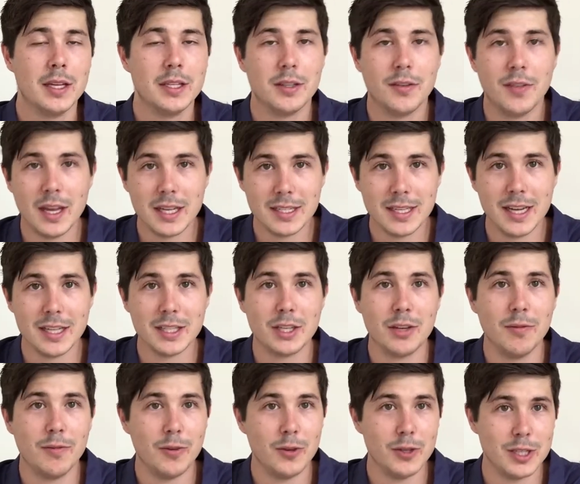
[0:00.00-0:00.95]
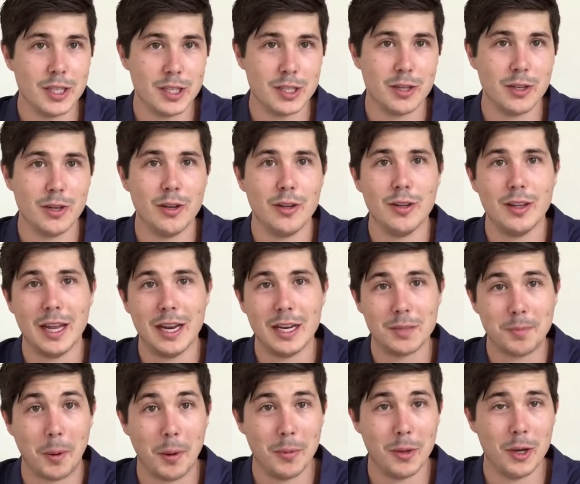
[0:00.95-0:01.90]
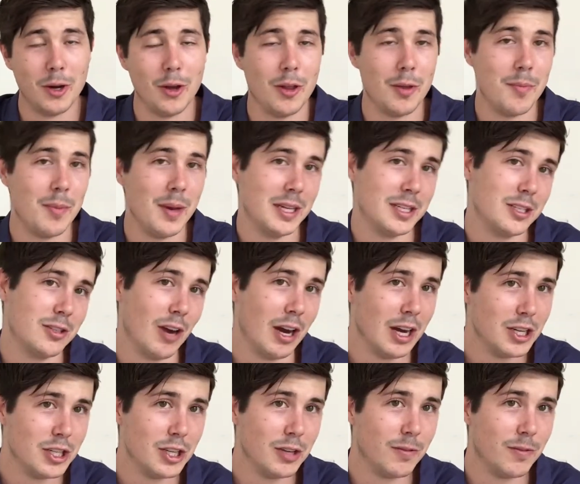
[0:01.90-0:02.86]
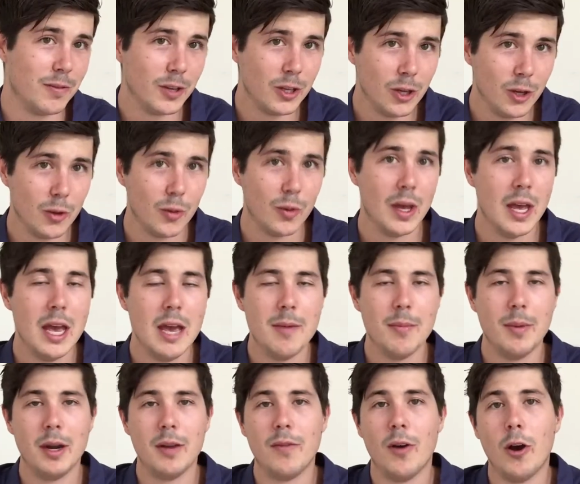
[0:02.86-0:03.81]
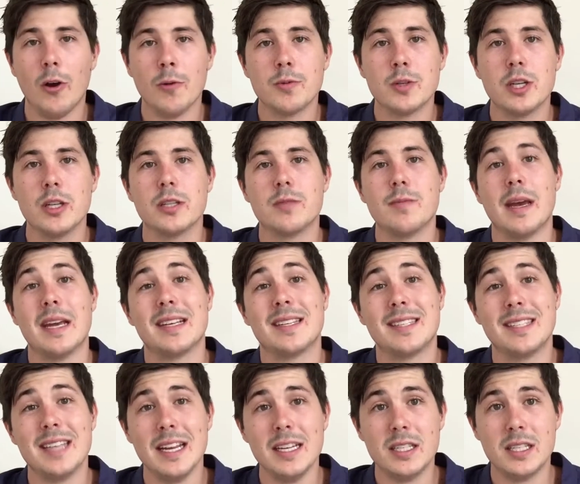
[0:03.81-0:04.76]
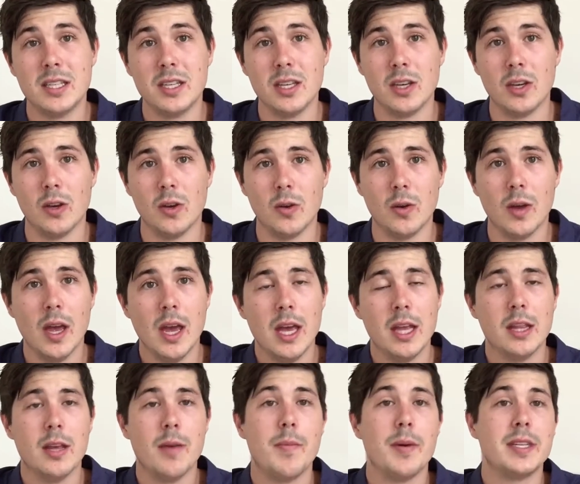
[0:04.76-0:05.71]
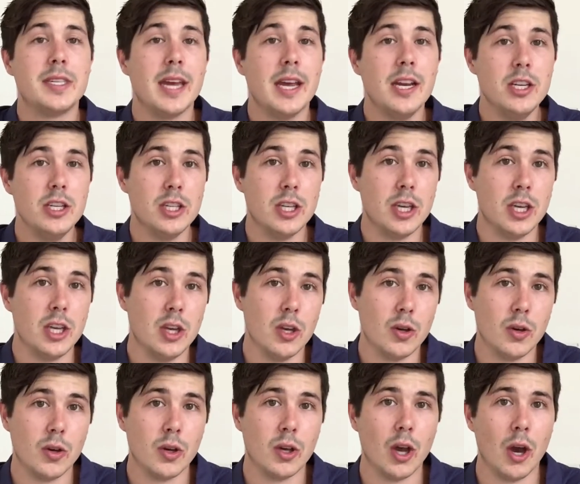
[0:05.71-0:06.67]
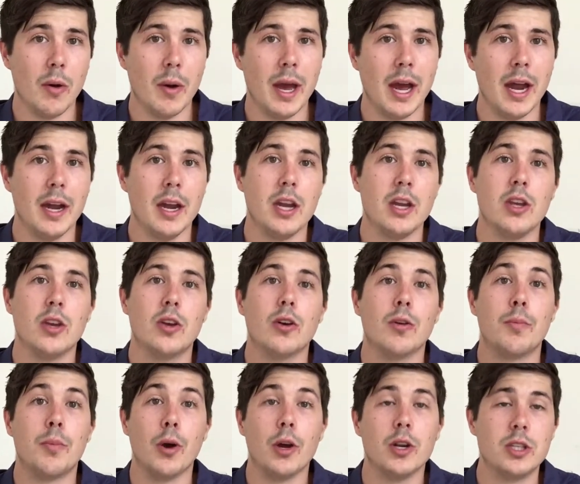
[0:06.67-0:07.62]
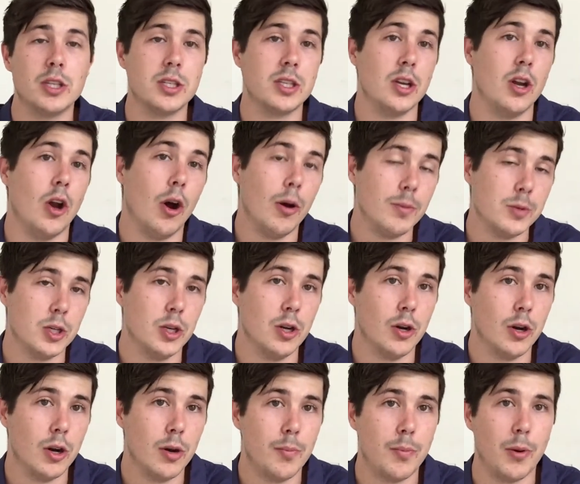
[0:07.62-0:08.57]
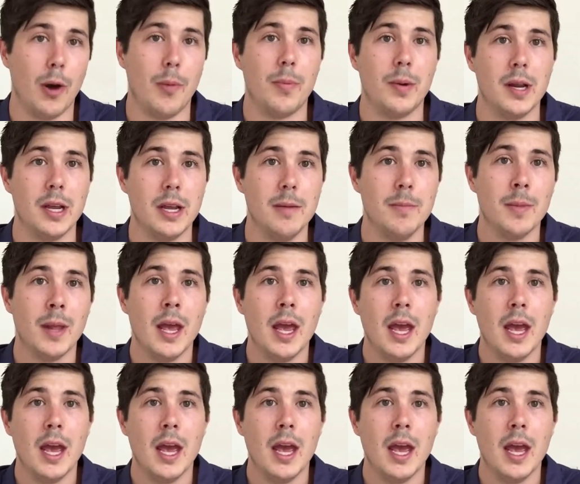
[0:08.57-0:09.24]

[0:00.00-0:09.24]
So if that sounds confusing to you, then it's probably not the best strategy for you. But if options make sense to you, then potentially you could go out and you could purchase an option on a property.